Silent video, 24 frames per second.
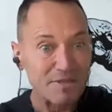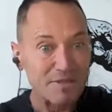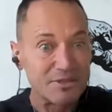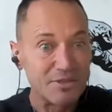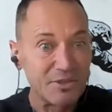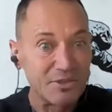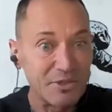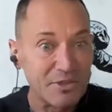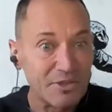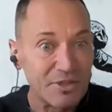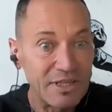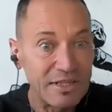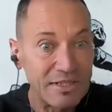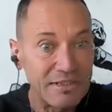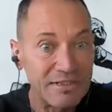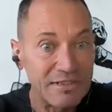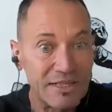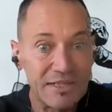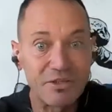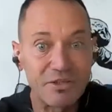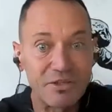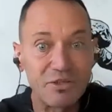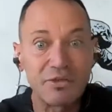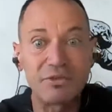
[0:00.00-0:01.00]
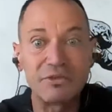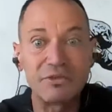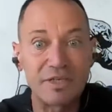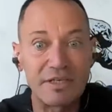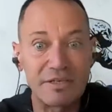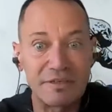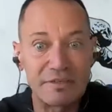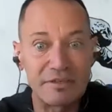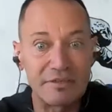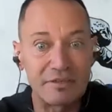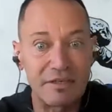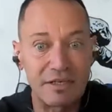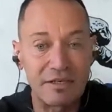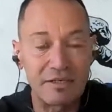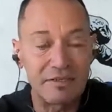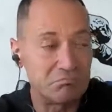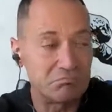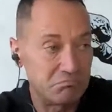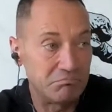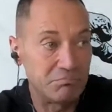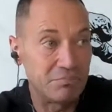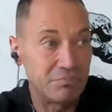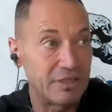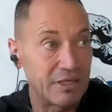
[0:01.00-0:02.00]
You know,
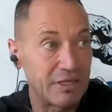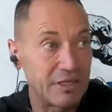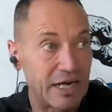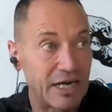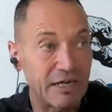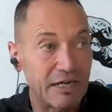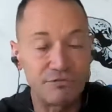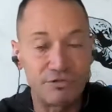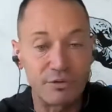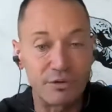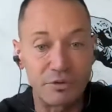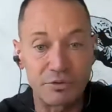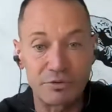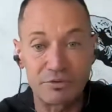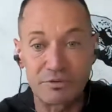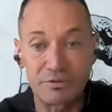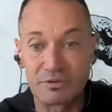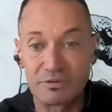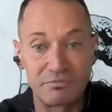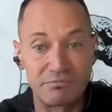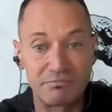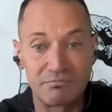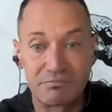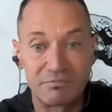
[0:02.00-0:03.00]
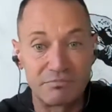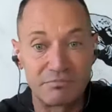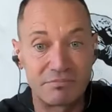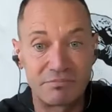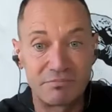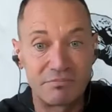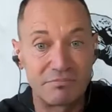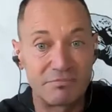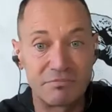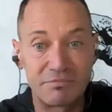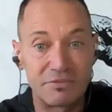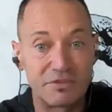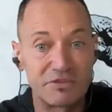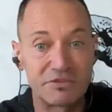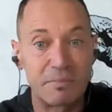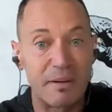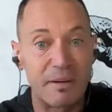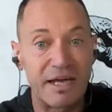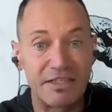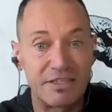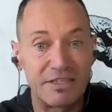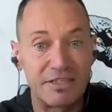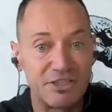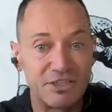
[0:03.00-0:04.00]
I've learned
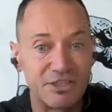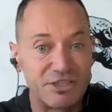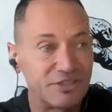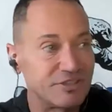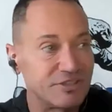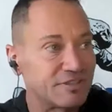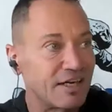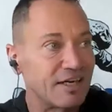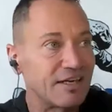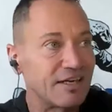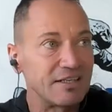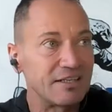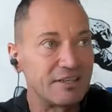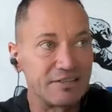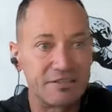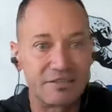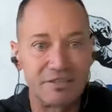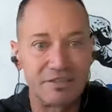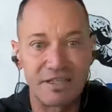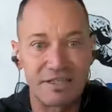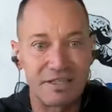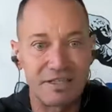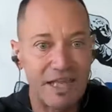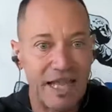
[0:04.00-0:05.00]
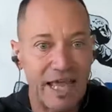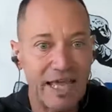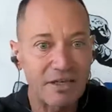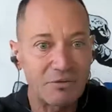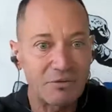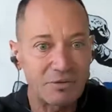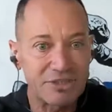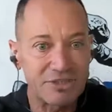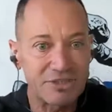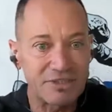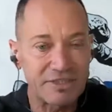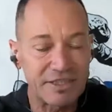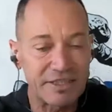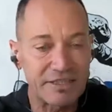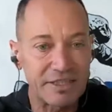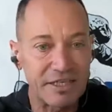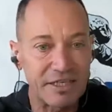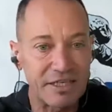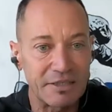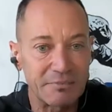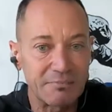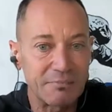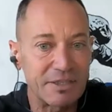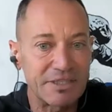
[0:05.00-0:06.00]
Spanish, Italian, and languages like
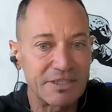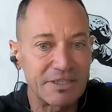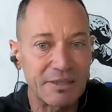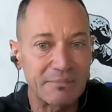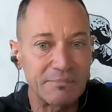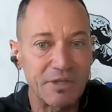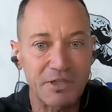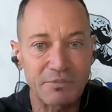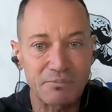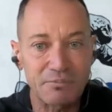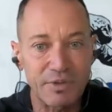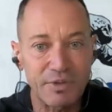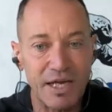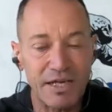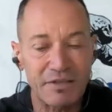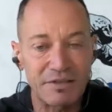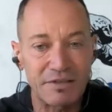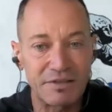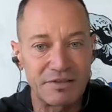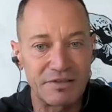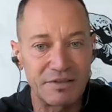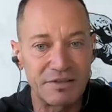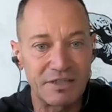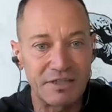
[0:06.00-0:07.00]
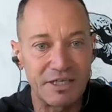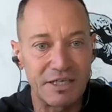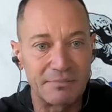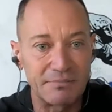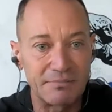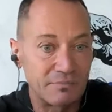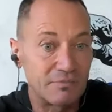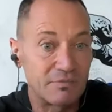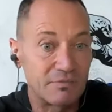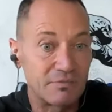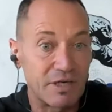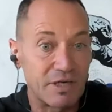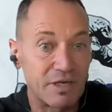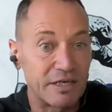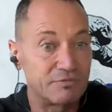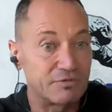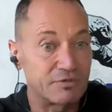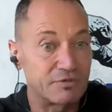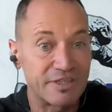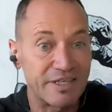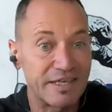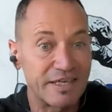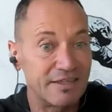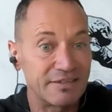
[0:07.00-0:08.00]
that, but I'm not practicing them. I
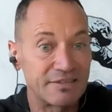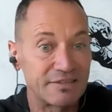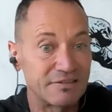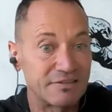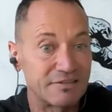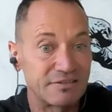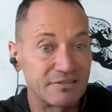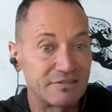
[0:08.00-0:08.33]
forget.